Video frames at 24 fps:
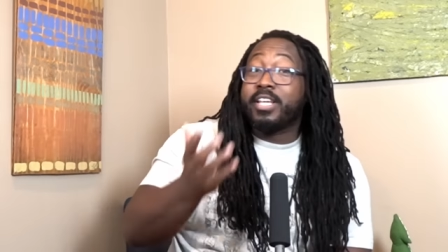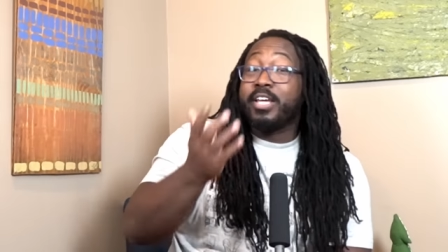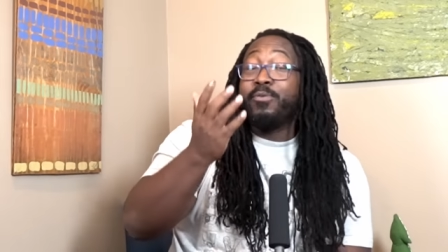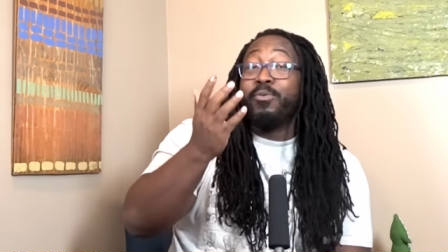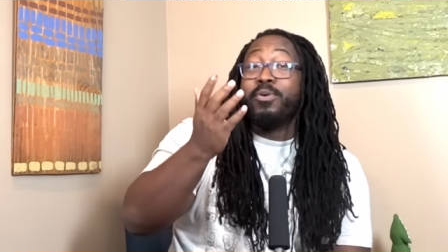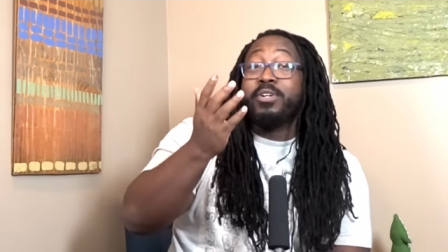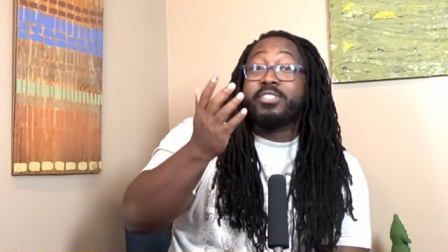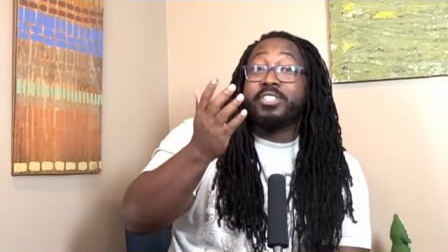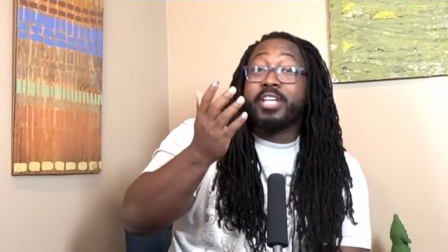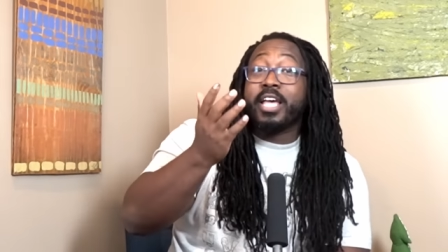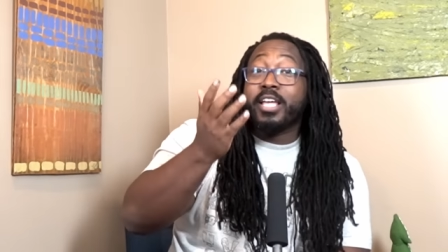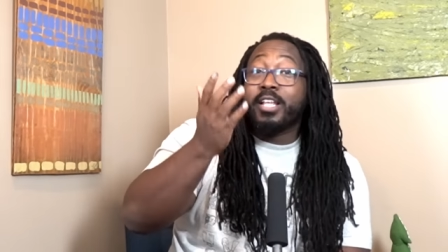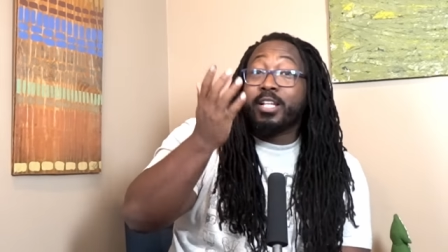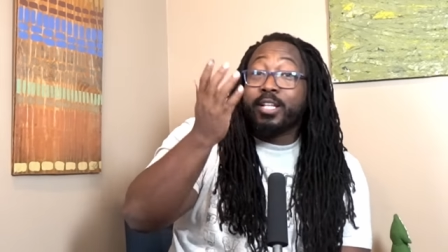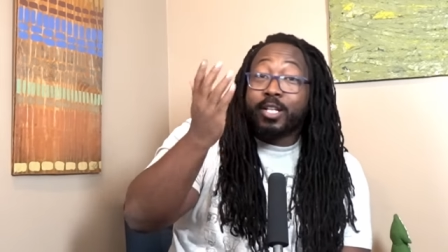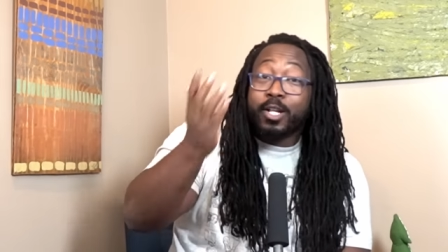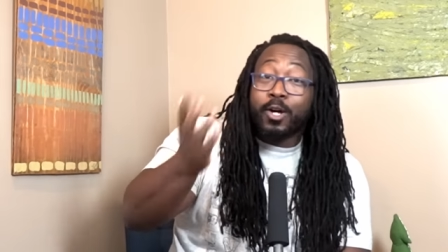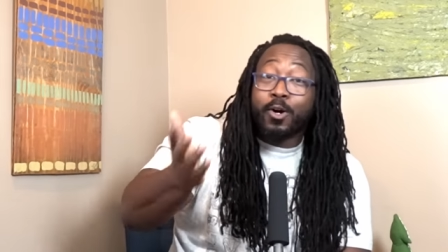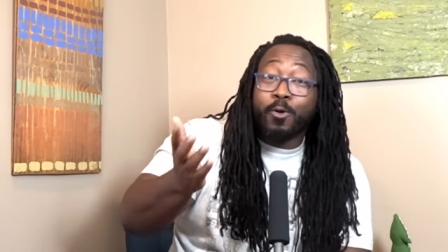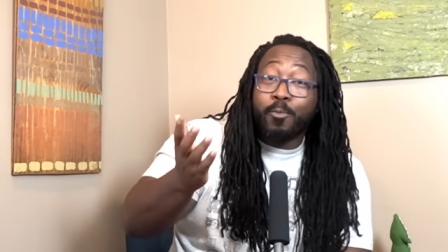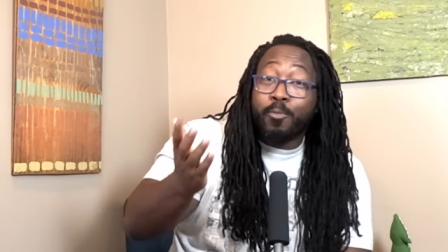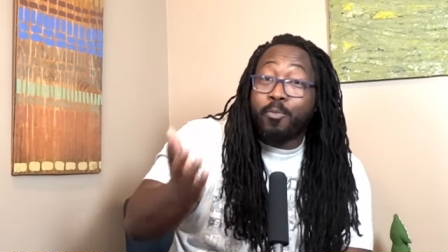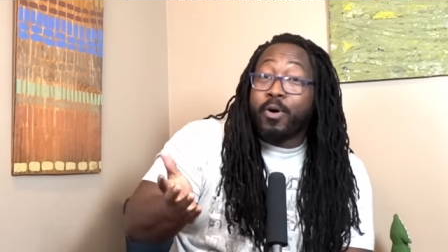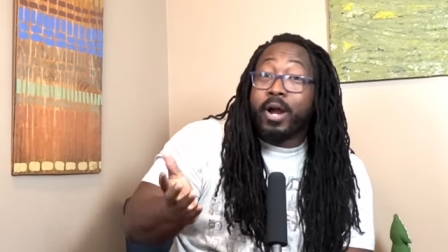it was a
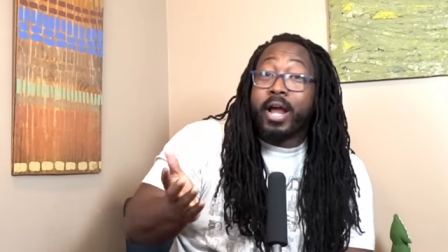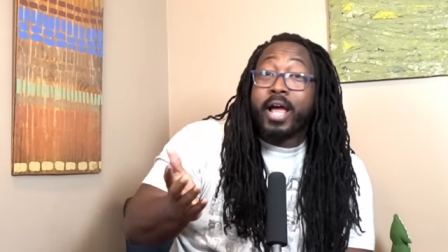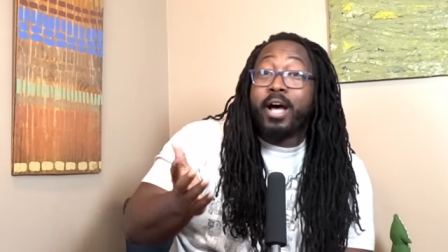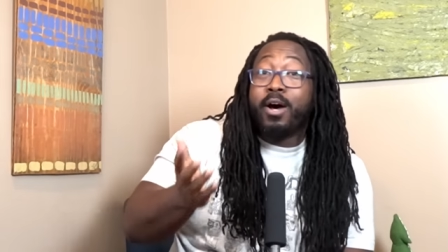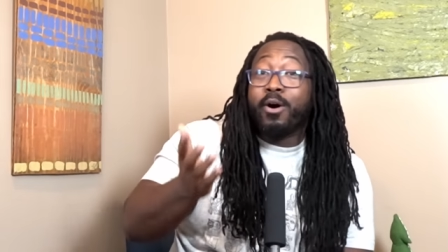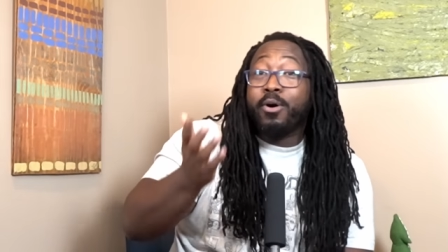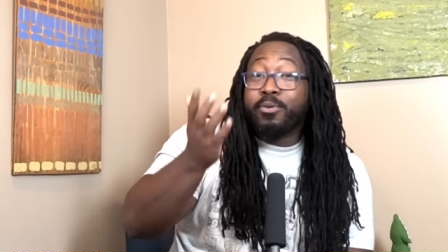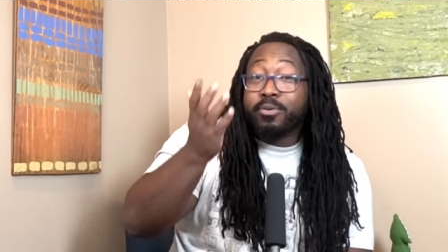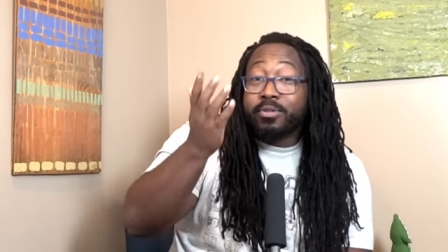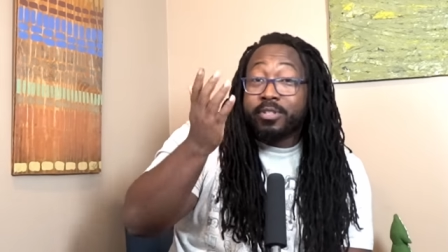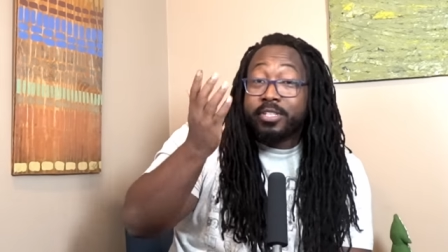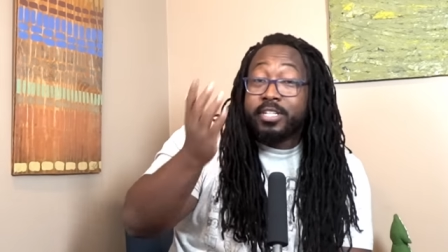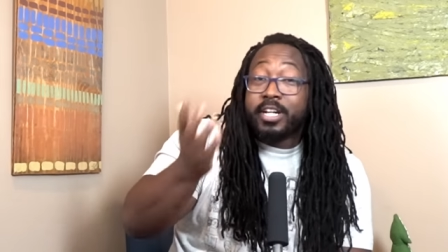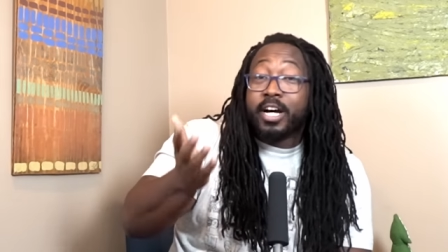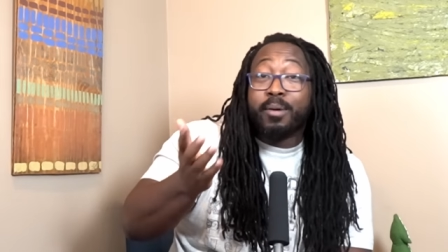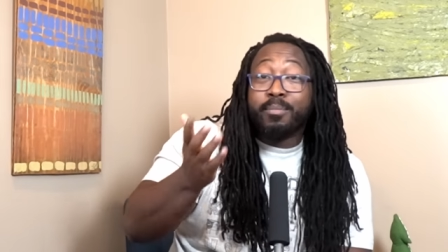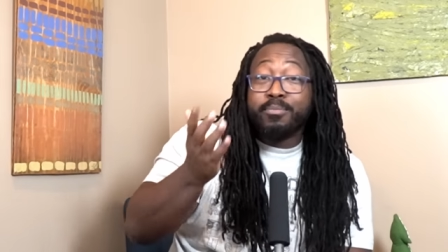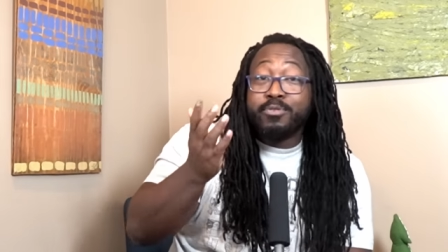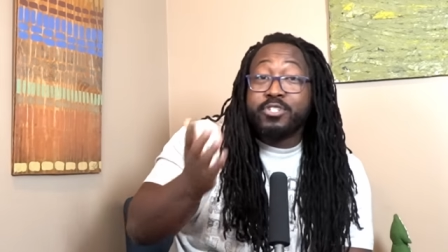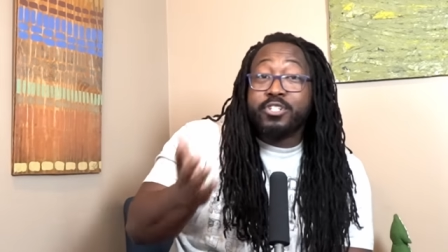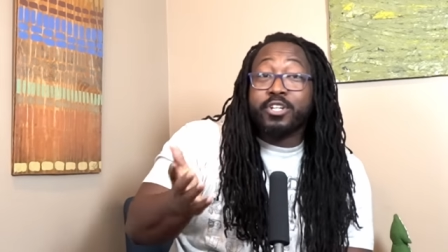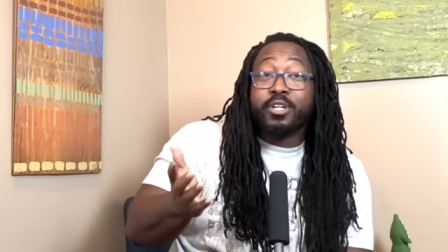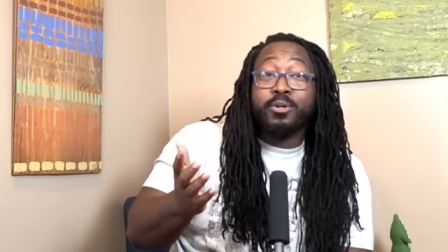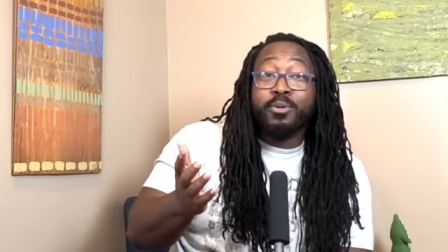lowbrow,
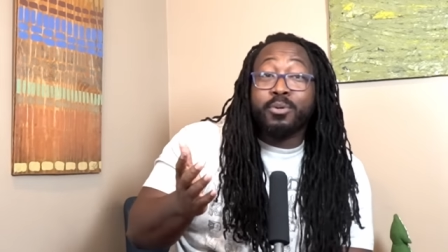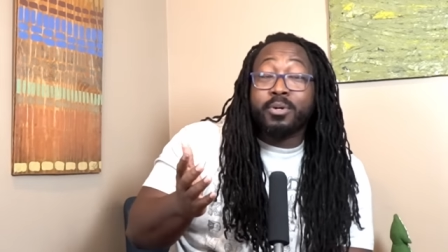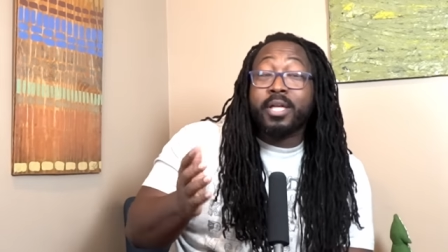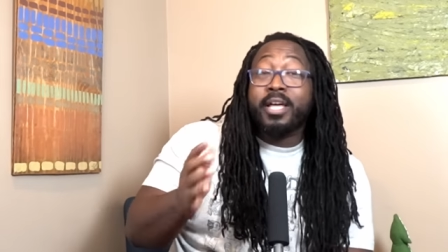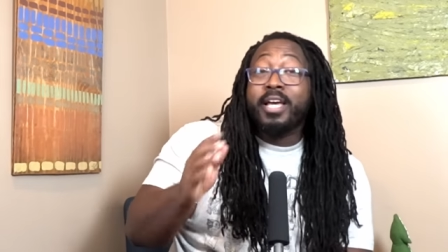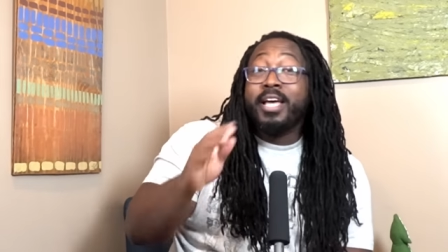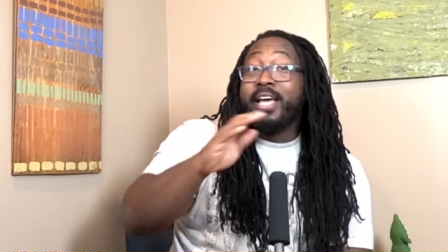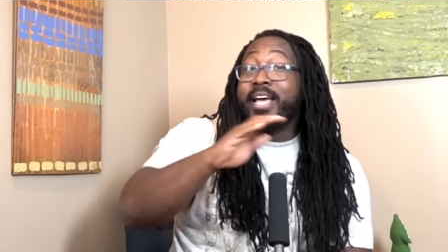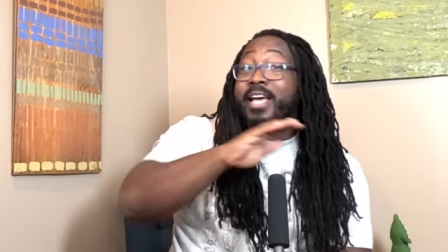dumb joke